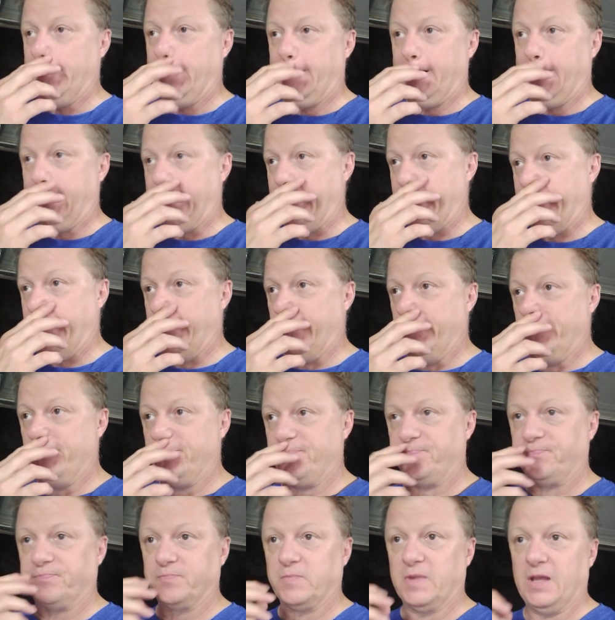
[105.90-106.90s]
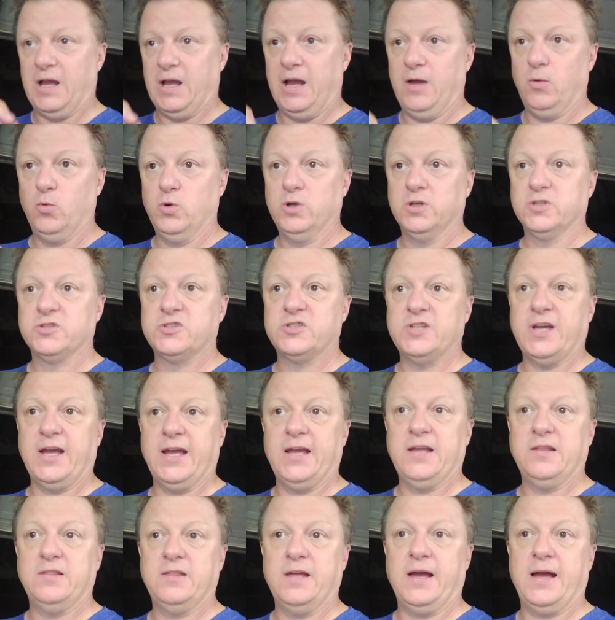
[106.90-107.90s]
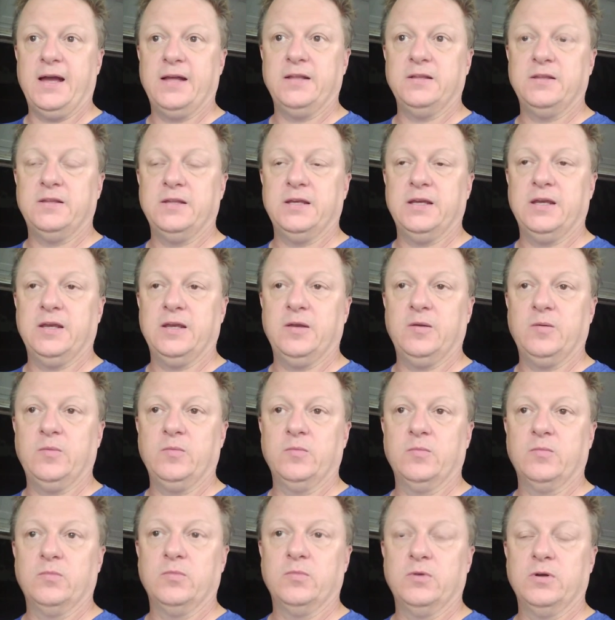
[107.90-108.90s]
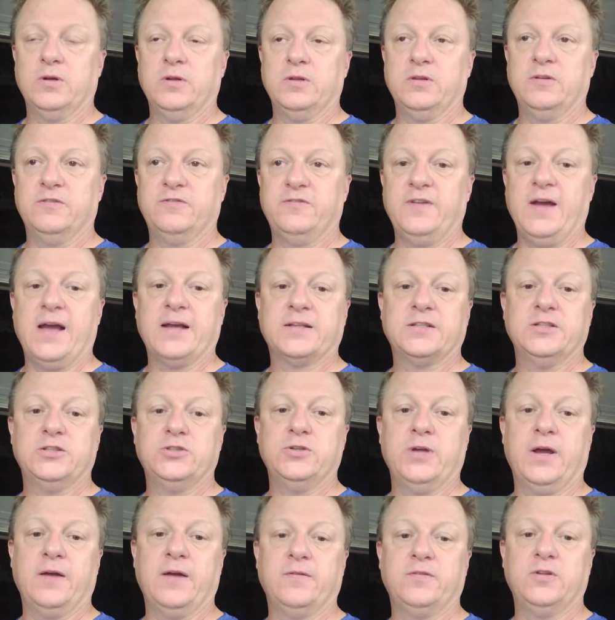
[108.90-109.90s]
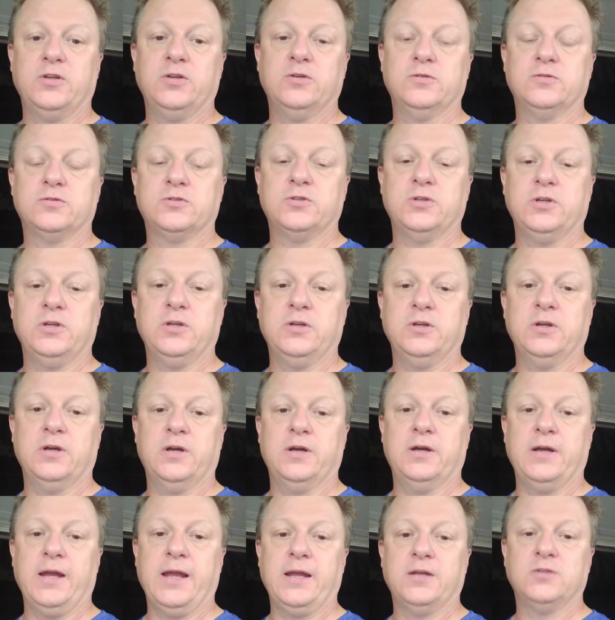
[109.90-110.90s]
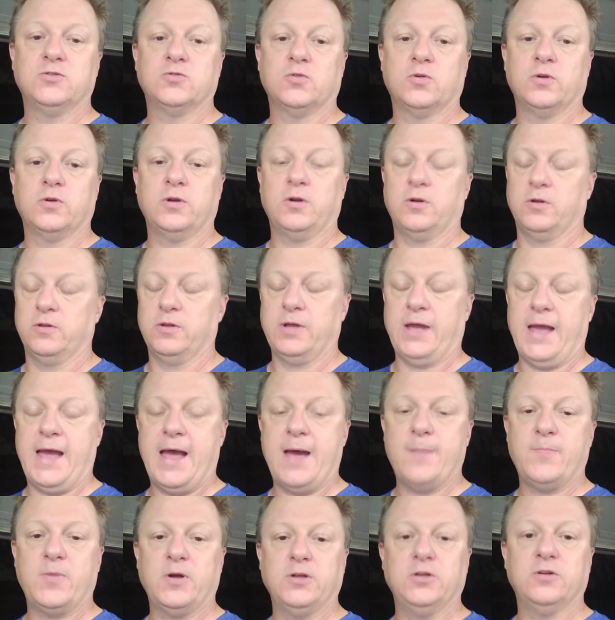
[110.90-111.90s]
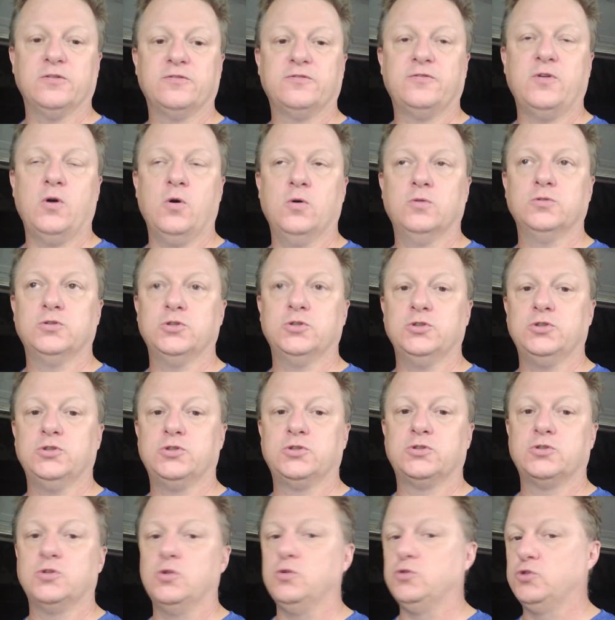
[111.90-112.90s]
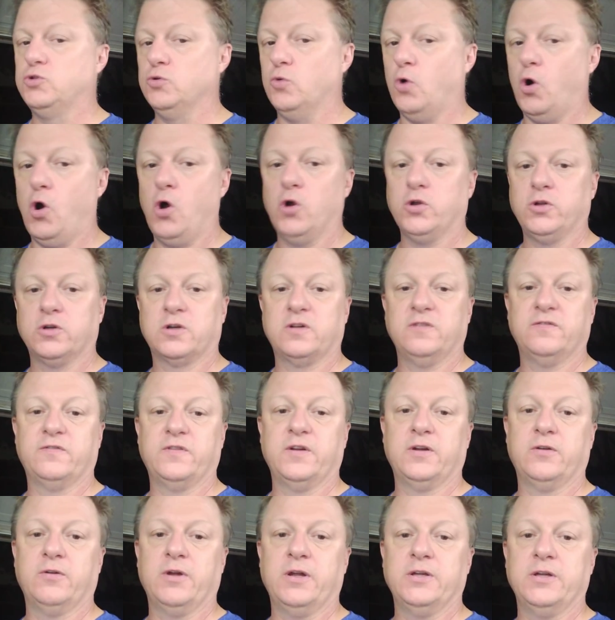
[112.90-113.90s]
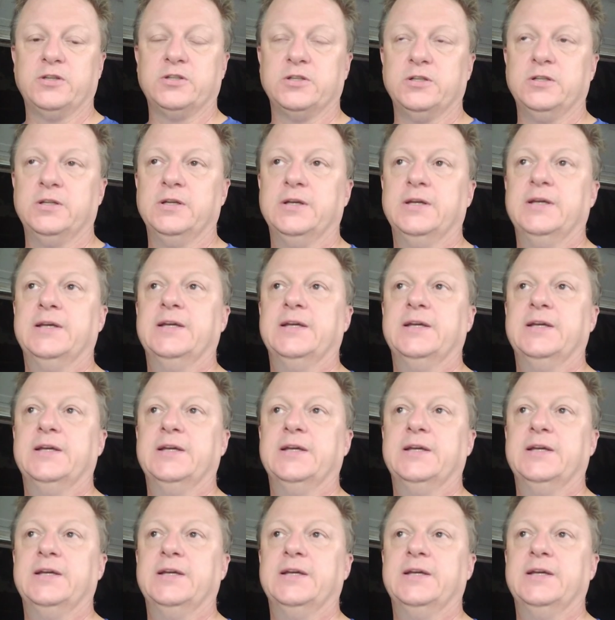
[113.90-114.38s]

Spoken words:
I will say that the fact that you have to use the Android or the app on your phone to do all your configuration